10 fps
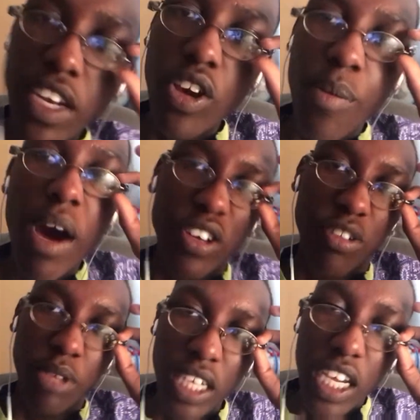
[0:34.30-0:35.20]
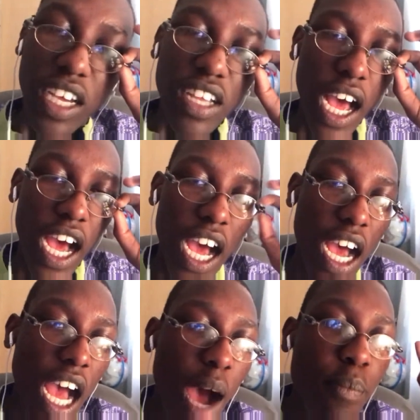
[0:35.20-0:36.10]
video about me,
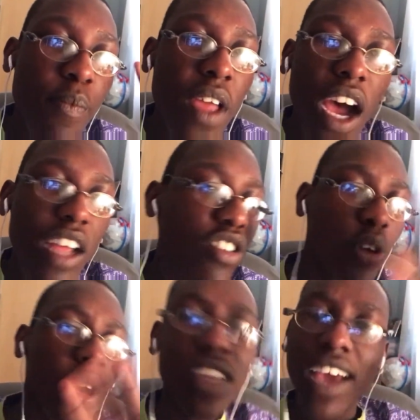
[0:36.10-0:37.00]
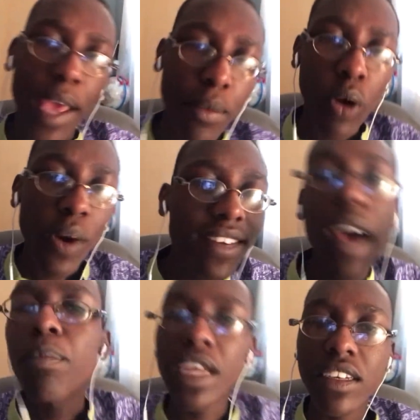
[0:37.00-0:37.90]
uh, uh, uh, story timing what
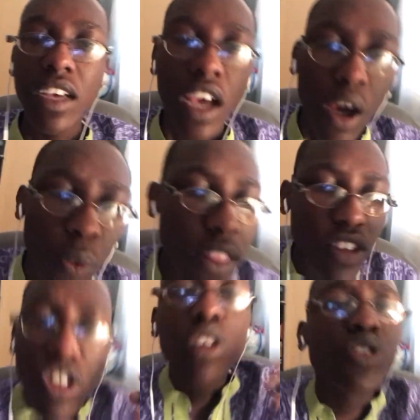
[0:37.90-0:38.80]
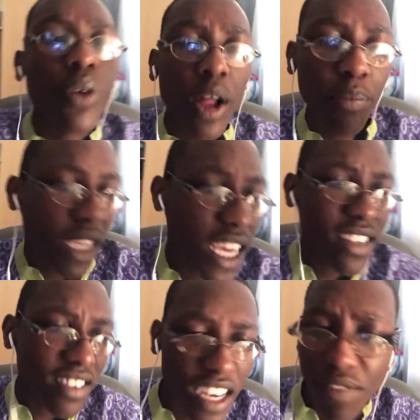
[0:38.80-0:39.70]
happened with the cultural
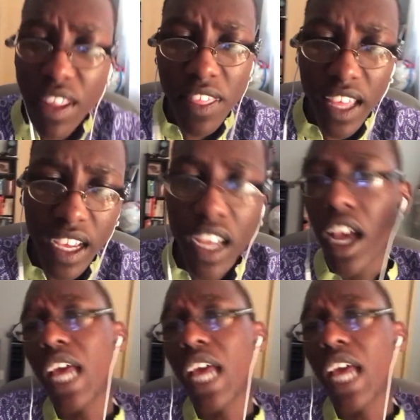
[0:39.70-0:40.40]
beings and everything,